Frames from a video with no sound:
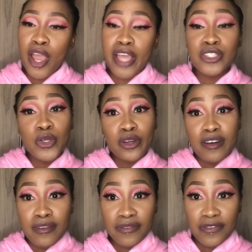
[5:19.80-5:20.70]
It took
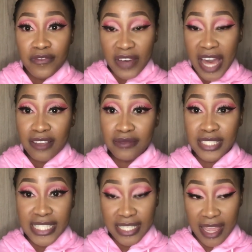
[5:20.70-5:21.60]
five
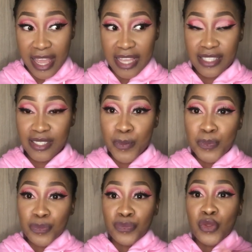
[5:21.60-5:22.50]
days
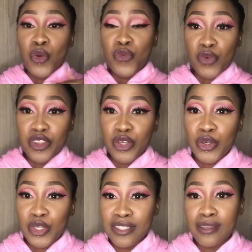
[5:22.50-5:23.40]
for the
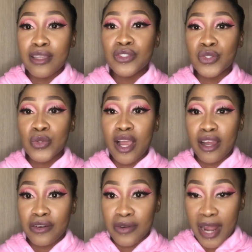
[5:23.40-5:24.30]
goods to
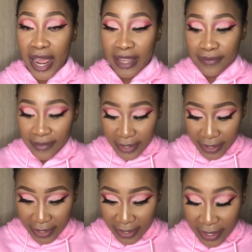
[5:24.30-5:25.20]
arrive
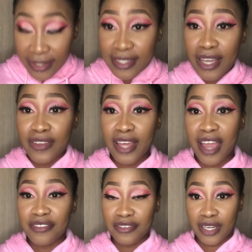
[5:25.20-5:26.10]
in South
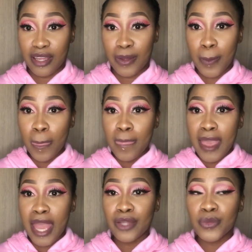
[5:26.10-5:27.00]
Africa.
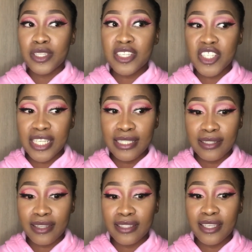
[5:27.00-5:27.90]
And with
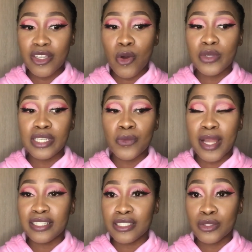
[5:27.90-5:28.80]
Shein, they take only
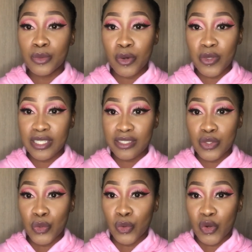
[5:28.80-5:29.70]
one day to
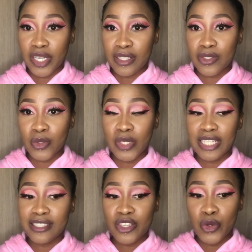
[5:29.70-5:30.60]
process your order. So
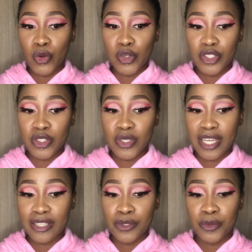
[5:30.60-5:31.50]
let's say you order
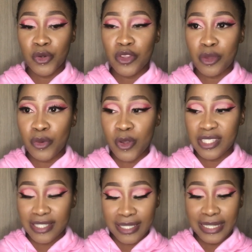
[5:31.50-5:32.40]
today, tomorrow they
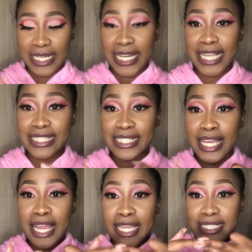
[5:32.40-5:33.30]
process it, the next
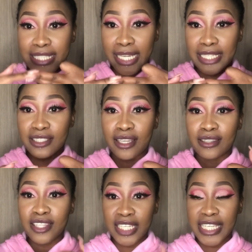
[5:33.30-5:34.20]
day, day
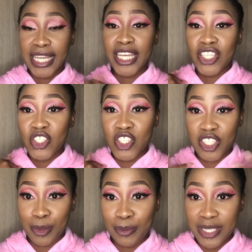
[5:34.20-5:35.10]
three, it is
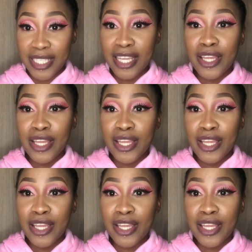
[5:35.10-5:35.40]
shipped.